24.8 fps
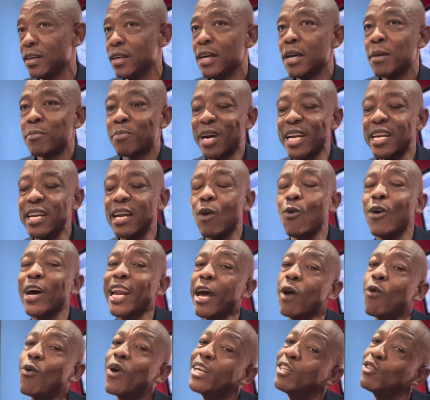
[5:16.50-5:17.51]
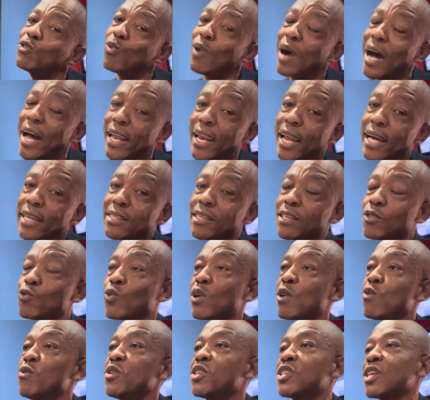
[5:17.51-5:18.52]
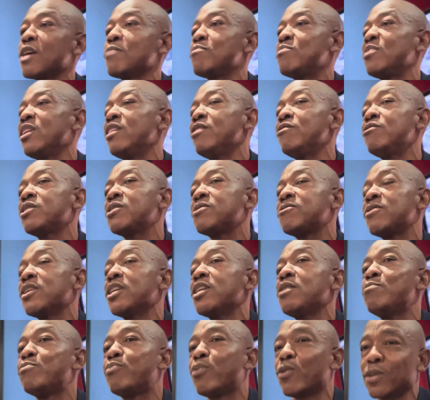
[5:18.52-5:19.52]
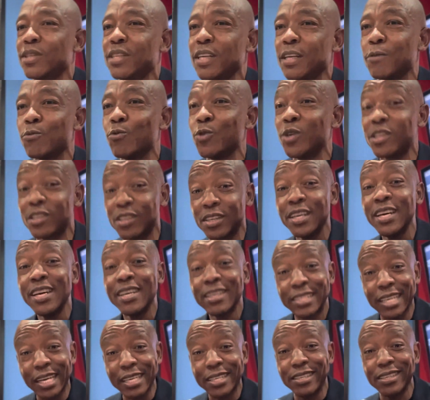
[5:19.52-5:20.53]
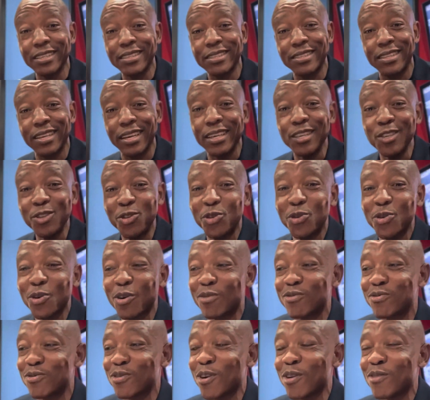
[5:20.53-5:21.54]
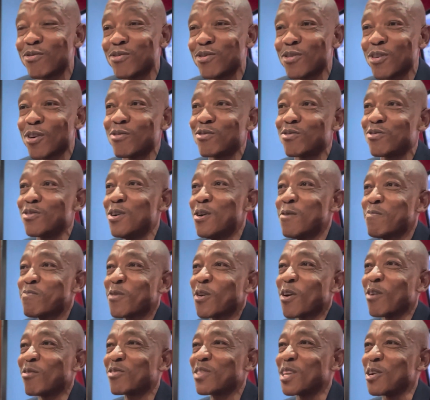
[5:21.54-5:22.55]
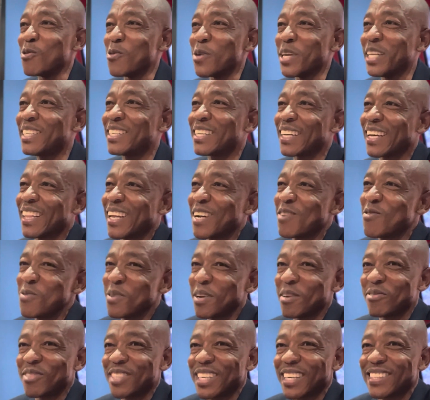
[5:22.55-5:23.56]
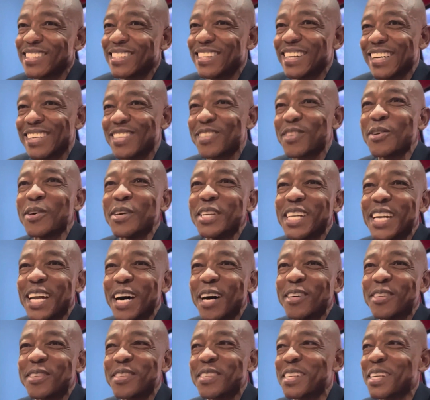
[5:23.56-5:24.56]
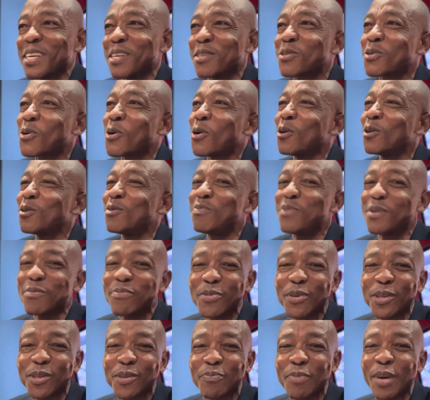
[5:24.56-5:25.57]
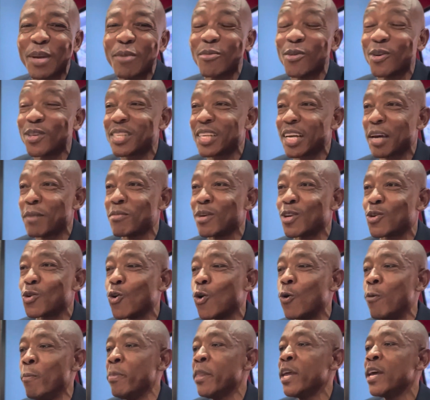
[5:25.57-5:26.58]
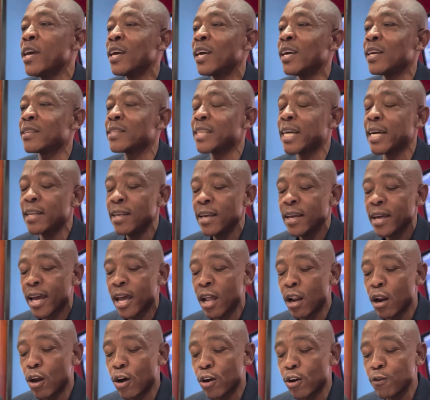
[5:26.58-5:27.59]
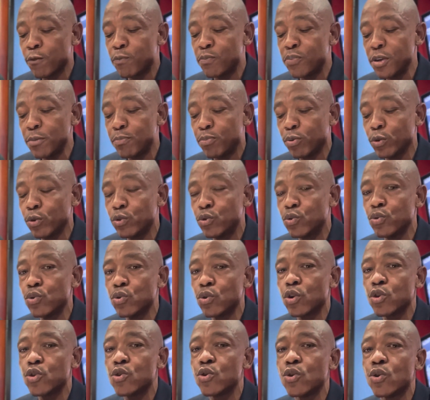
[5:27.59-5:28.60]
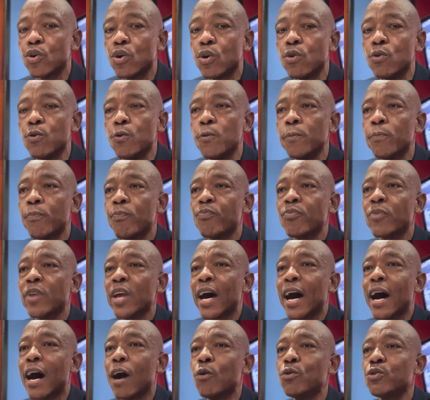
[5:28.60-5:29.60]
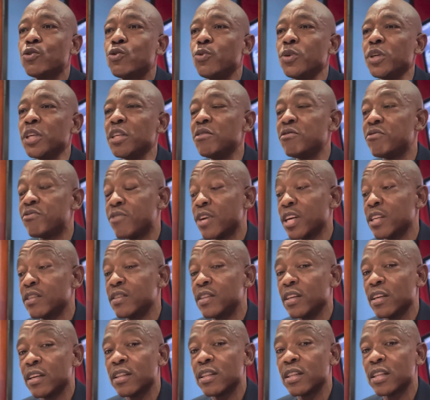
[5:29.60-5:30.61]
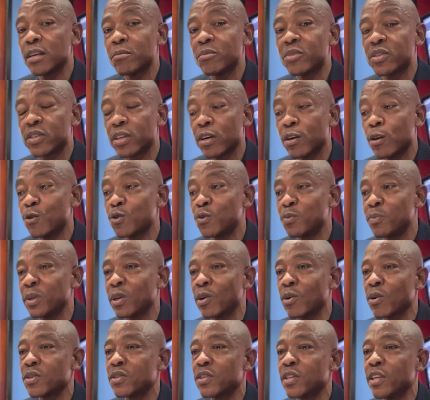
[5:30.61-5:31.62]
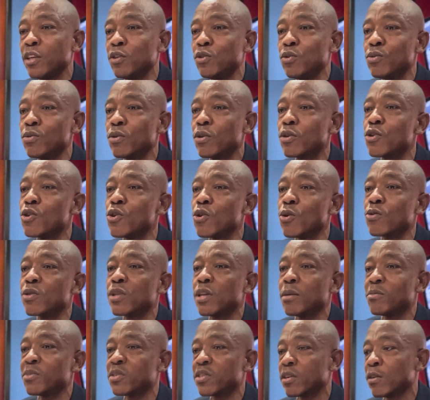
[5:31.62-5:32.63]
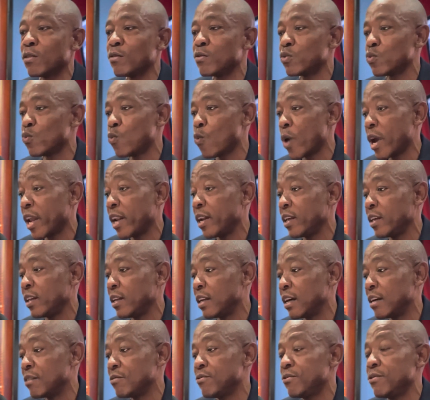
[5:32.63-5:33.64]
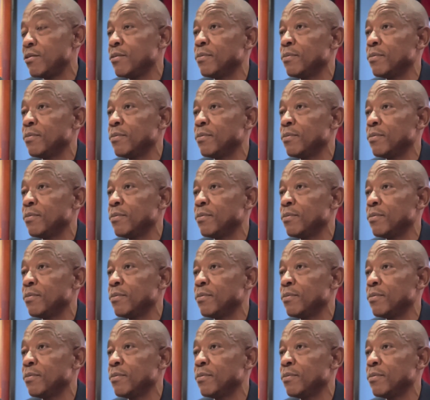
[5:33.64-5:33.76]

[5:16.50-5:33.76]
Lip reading: But now what I want to highlight as well, which I believe is very important, which touches the issue of the winter that we have just touched on now, to say it's called people spend more time at home, is that a lot of people do not know how to invest in themselves because they do not know themselves well enough.